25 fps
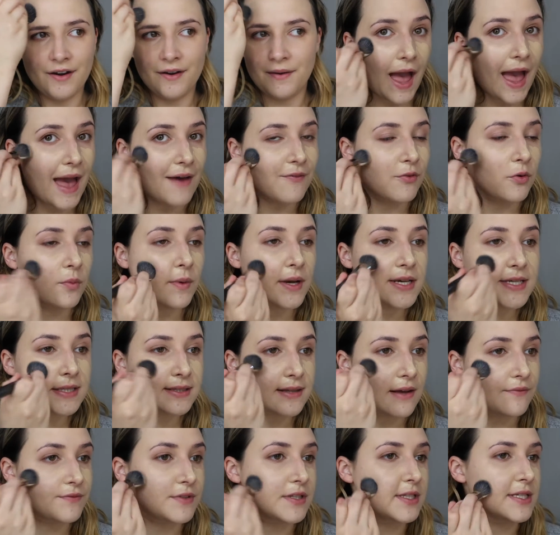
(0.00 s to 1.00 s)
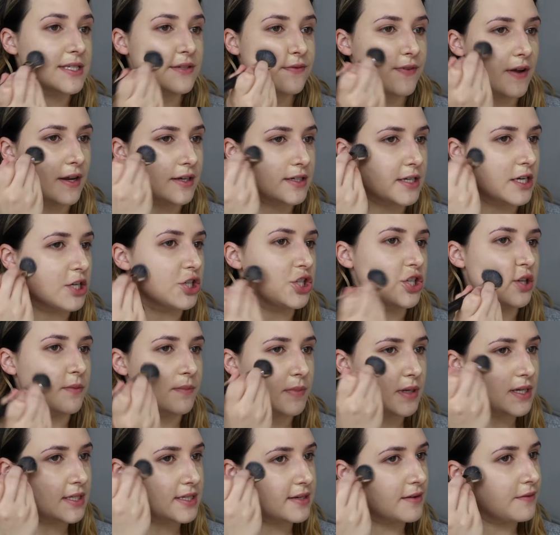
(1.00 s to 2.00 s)
I have always loved this foundation
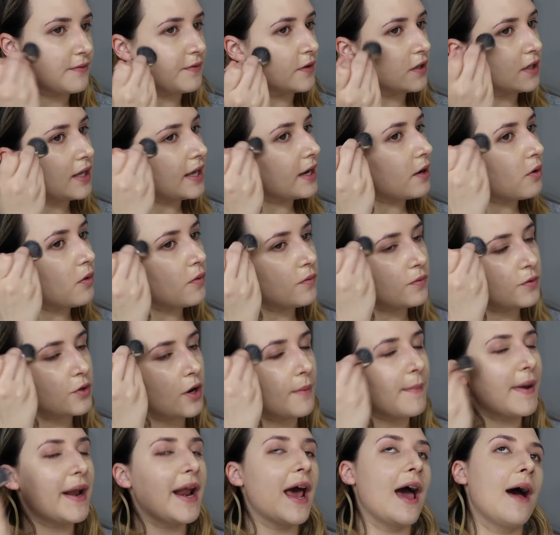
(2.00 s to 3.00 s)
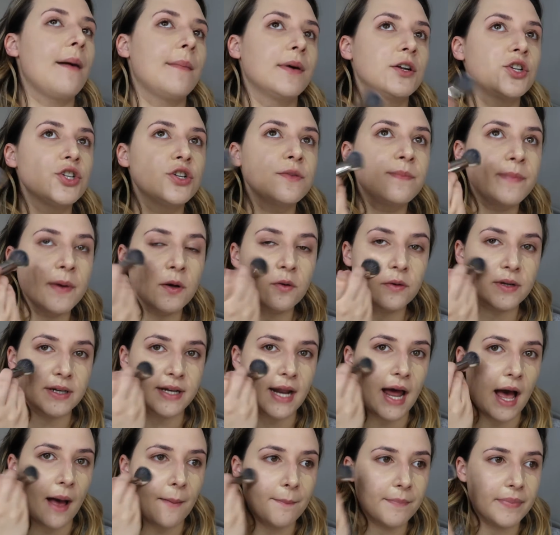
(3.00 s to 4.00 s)
because I feel like no matter how much you build
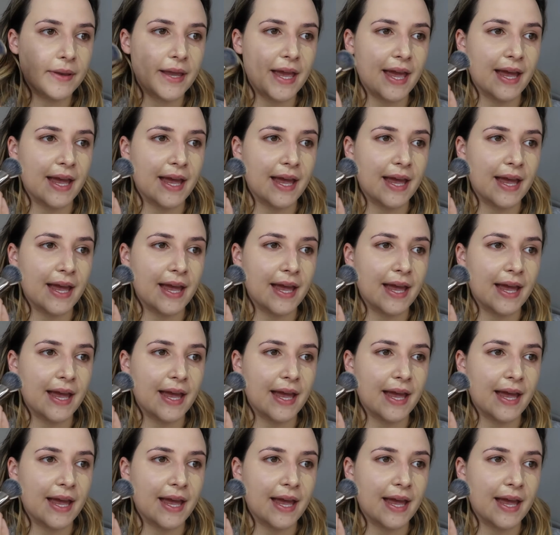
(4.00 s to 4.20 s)
it up,